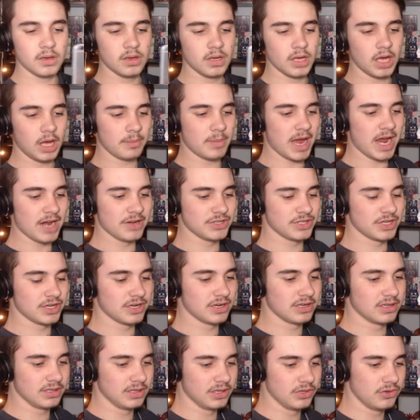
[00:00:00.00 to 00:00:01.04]
I'm actually gonna
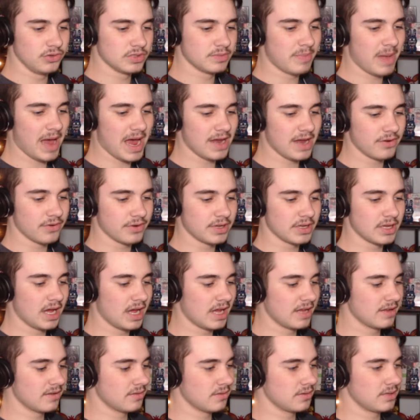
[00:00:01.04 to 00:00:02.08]
lose battle. I
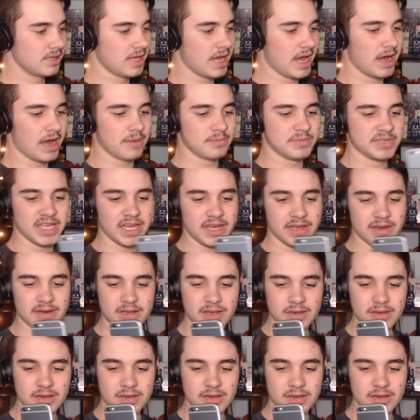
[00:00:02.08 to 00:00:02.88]
yeah, I'm dead.